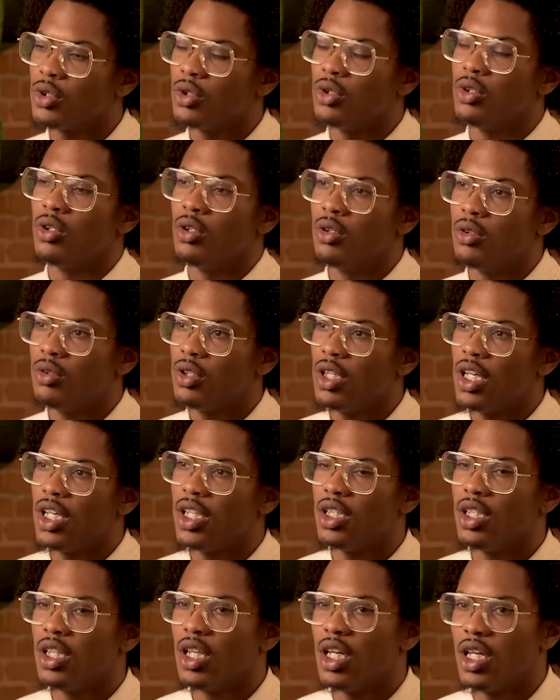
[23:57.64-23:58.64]
Cool.
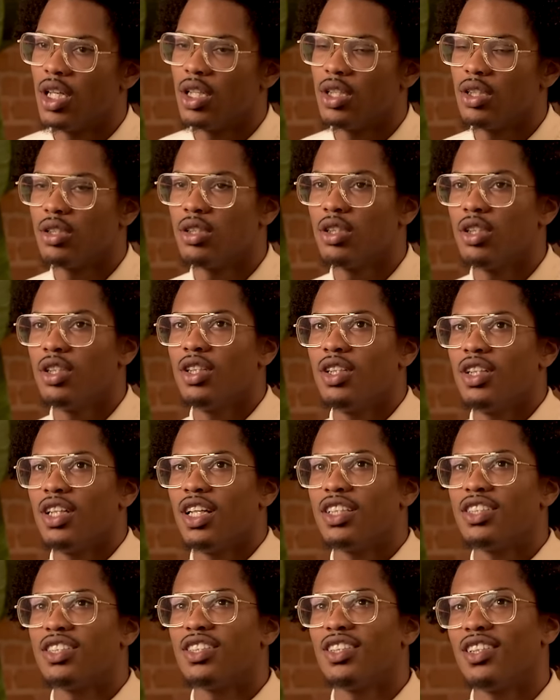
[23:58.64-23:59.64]
And
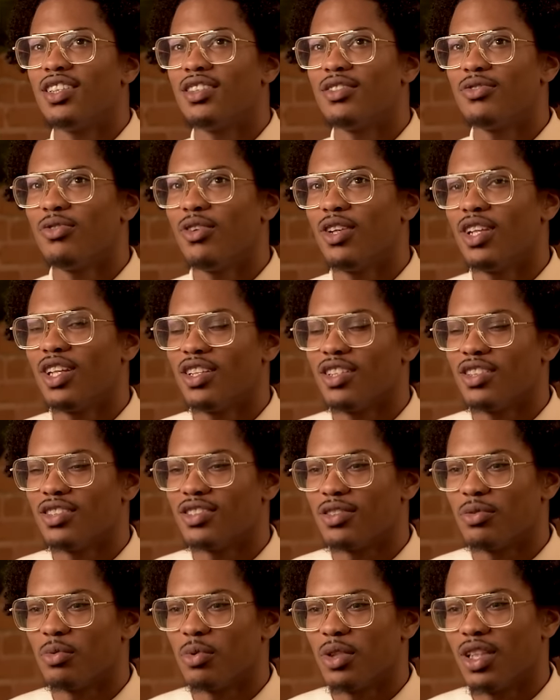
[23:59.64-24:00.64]
it's funny
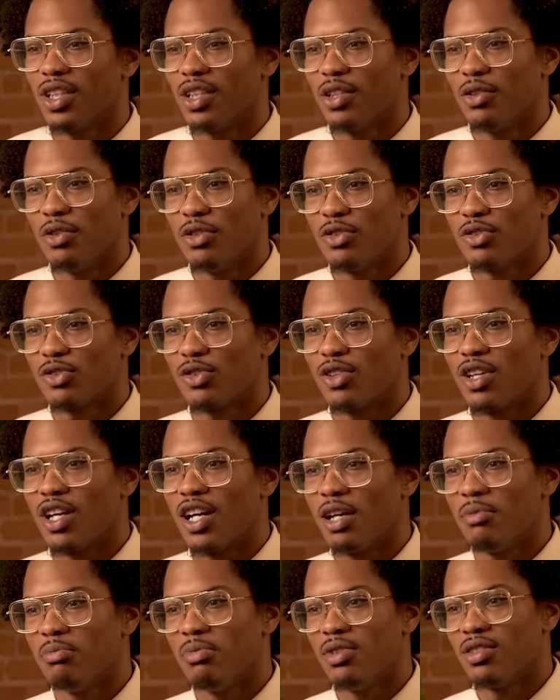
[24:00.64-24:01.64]
because the way that you
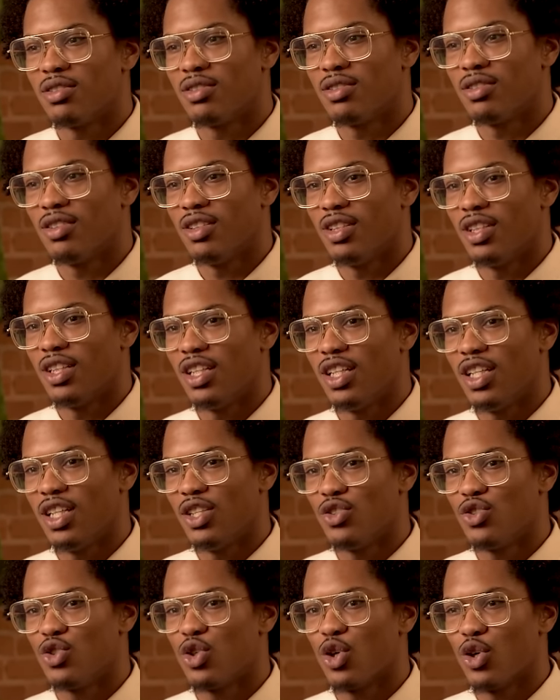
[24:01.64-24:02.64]
describe this
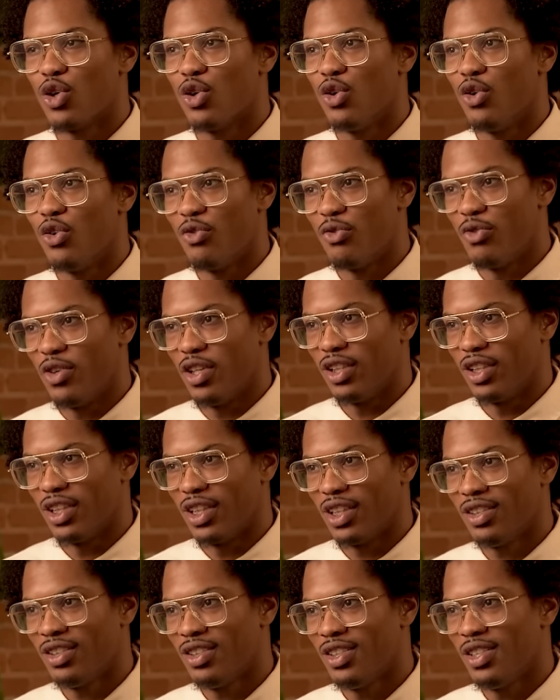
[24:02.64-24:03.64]
internal
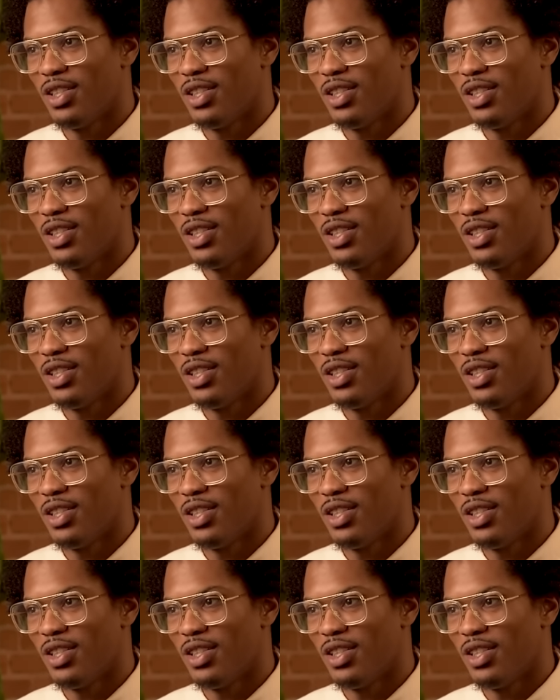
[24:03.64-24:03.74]
feeling